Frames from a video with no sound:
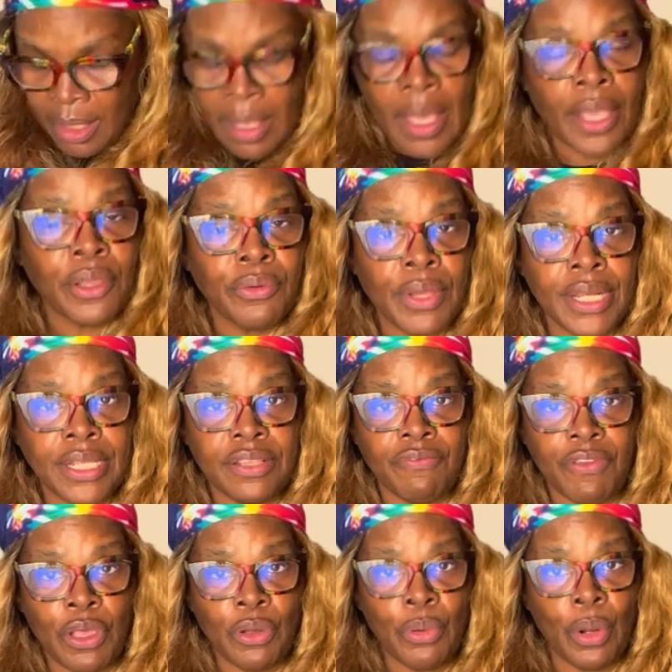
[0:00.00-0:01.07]
I created the
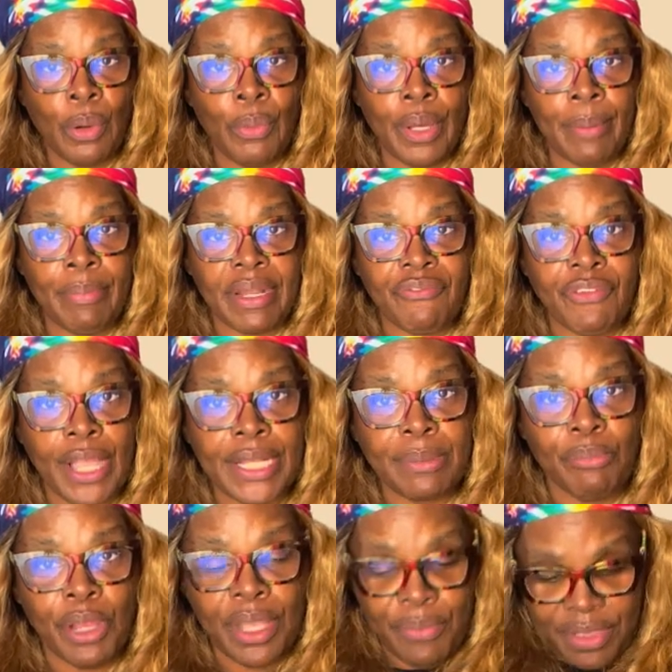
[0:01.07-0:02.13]
Velcro one, but I forgot to
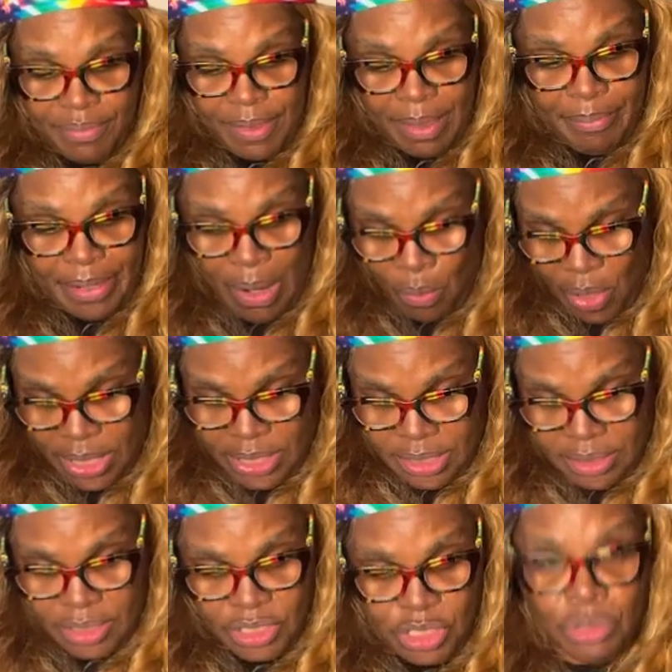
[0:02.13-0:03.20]
bring it with me, but I wanted
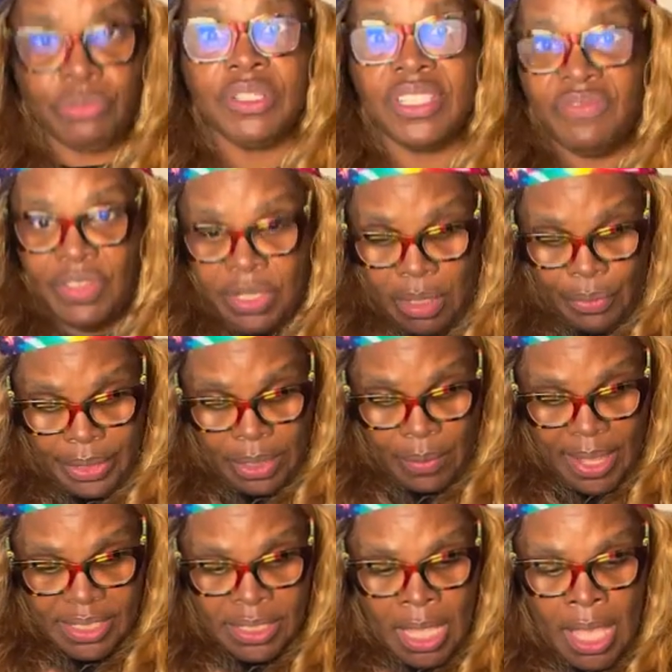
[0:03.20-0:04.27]
to shoot this video
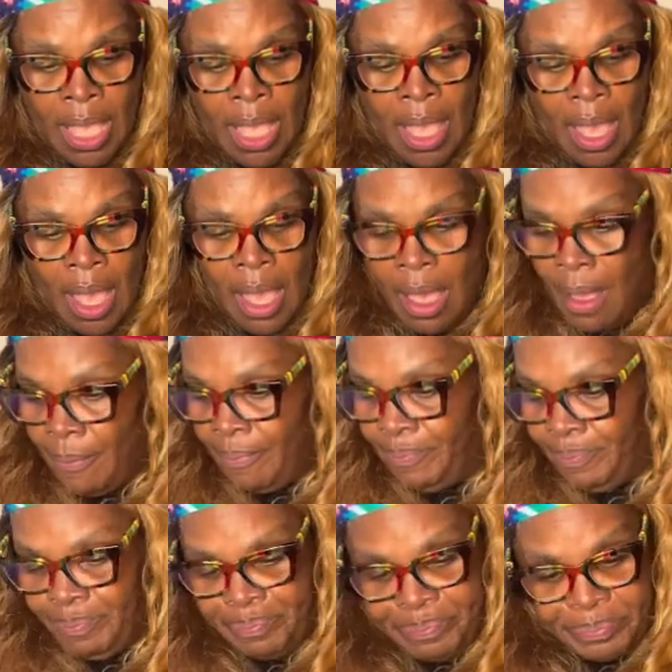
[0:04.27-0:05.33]
anyways. At
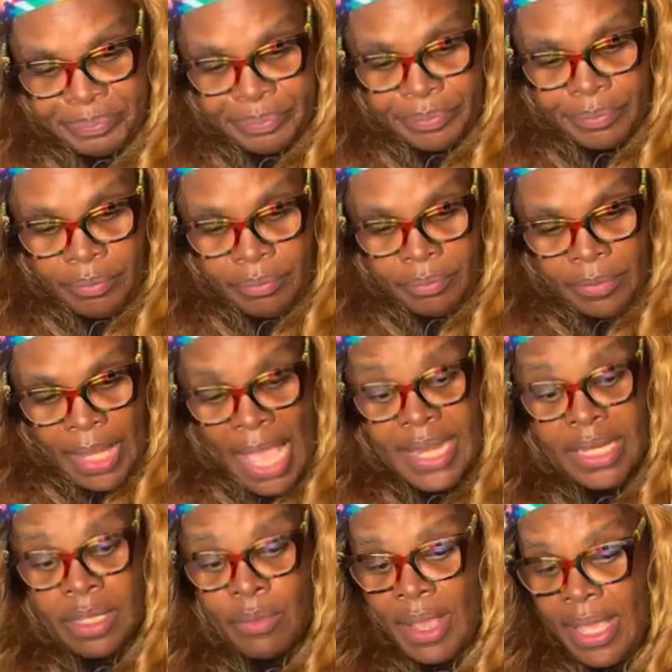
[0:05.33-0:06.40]

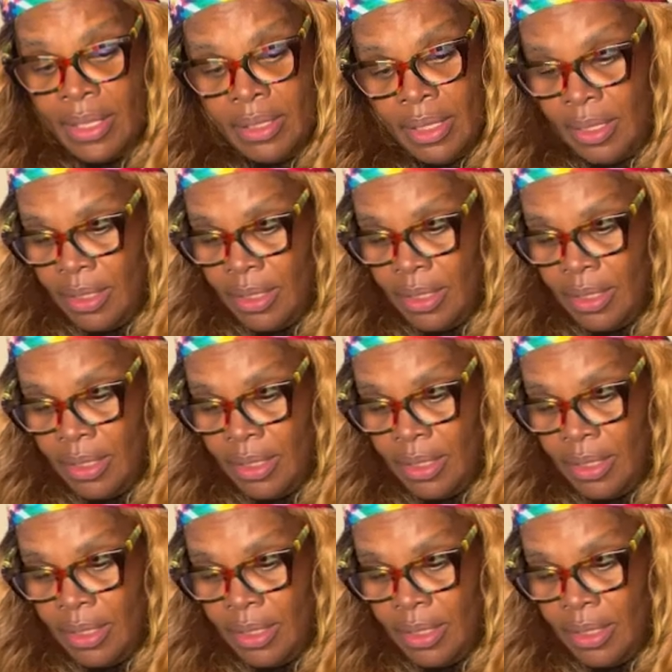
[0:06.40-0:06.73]
any rate,